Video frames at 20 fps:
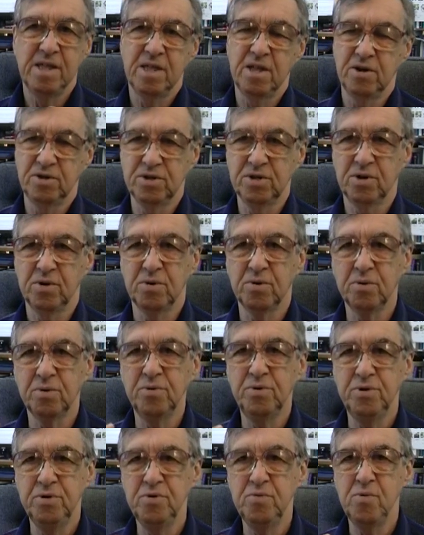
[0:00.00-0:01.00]
There's a
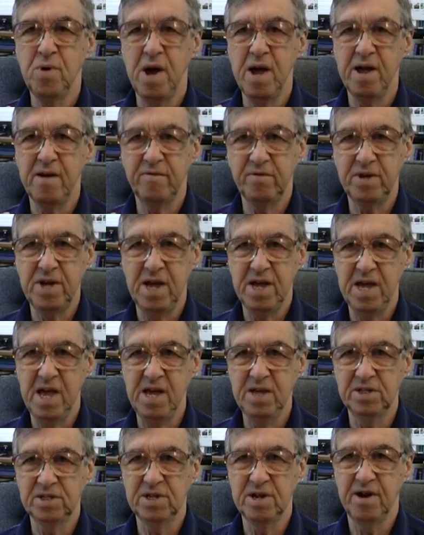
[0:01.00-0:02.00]
whole new way of
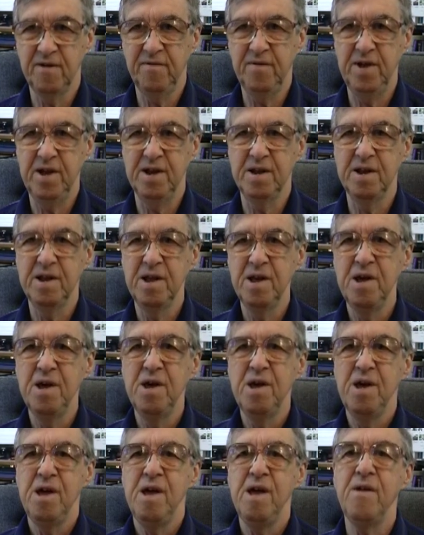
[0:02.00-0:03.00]
taking stuff in.
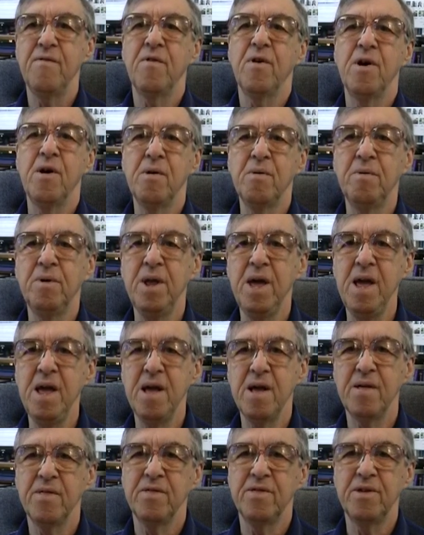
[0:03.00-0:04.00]
If
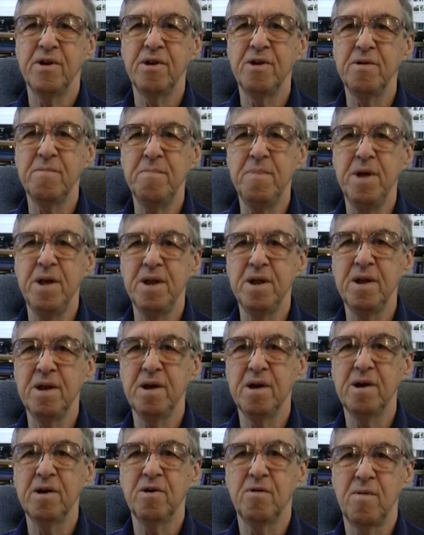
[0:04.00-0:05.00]
only there'd been
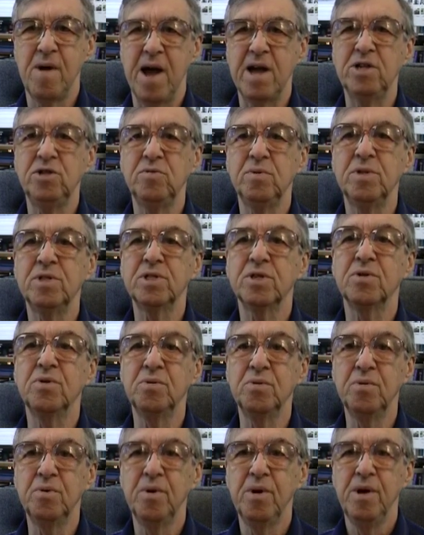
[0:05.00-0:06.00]
a graduate
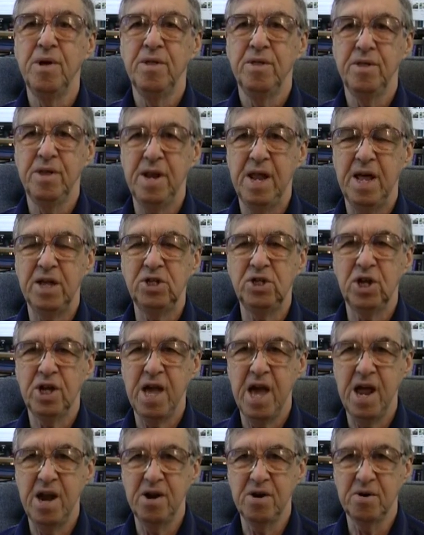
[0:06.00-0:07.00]
school that
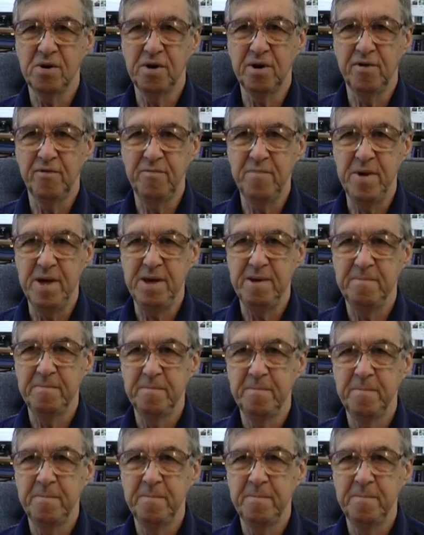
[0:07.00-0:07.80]
educated all of me.